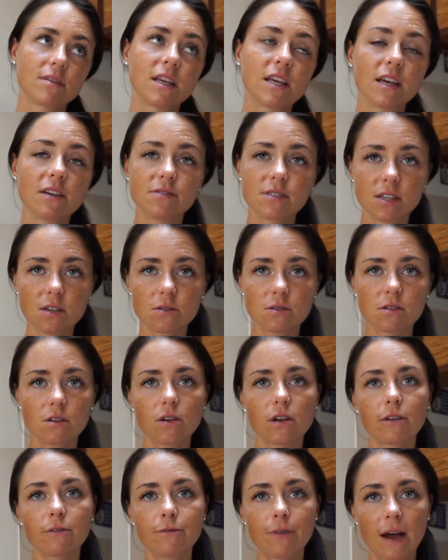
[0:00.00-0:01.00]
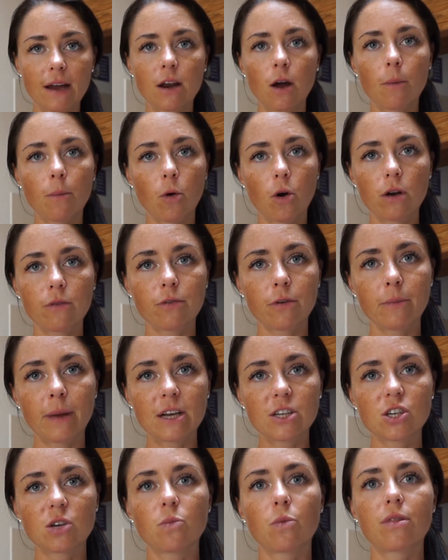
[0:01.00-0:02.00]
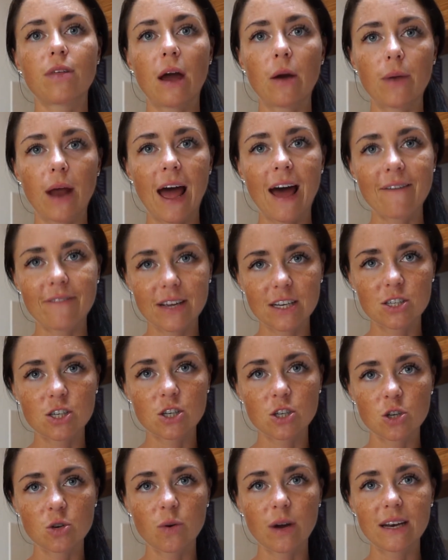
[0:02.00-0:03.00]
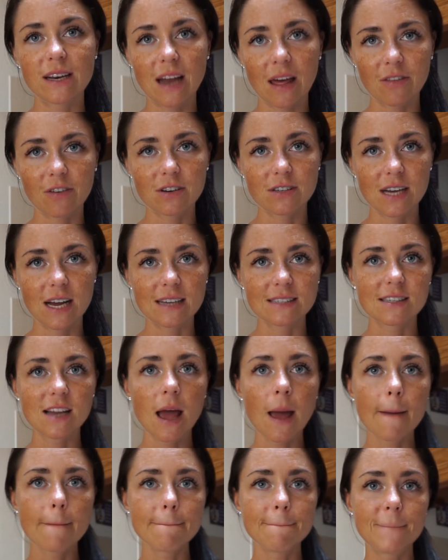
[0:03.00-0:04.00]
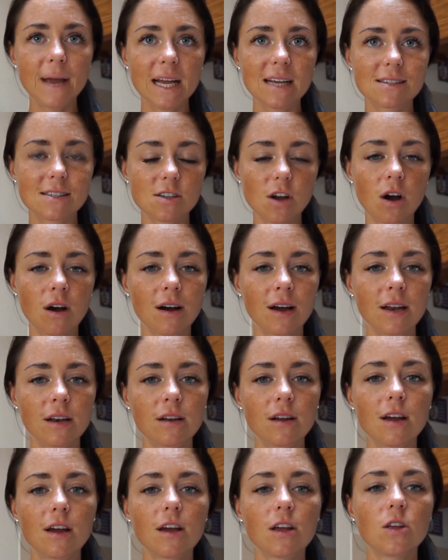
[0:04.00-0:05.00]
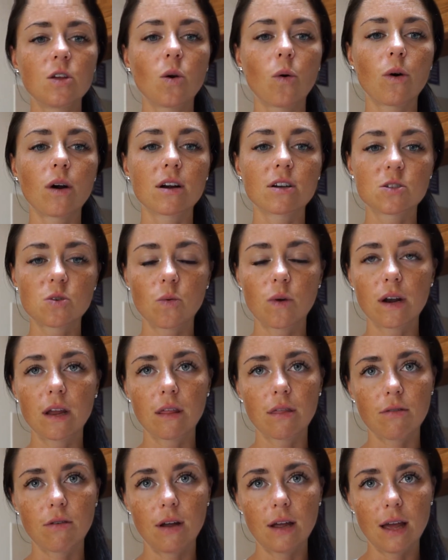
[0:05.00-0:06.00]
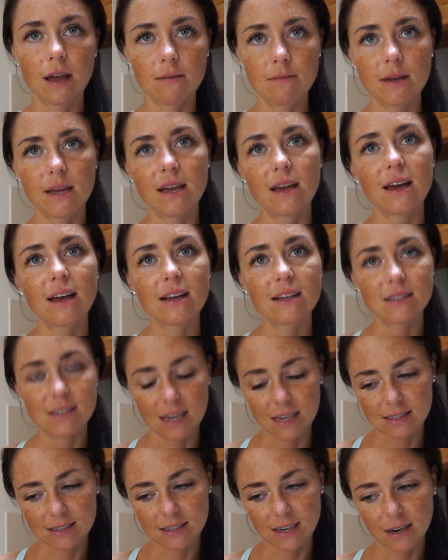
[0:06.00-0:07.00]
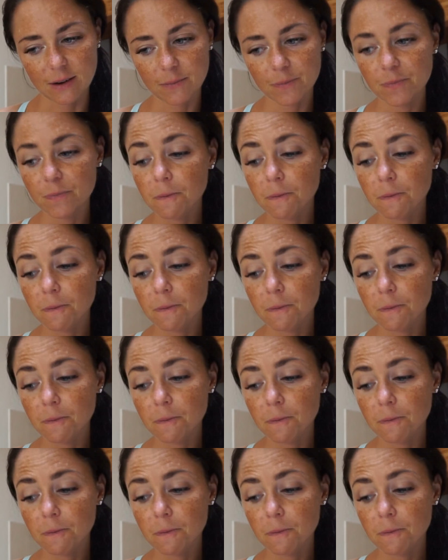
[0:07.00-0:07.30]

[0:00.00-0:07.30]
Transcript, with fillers: gives you so you can find out more information without having to do another test based on your 23andMe testing.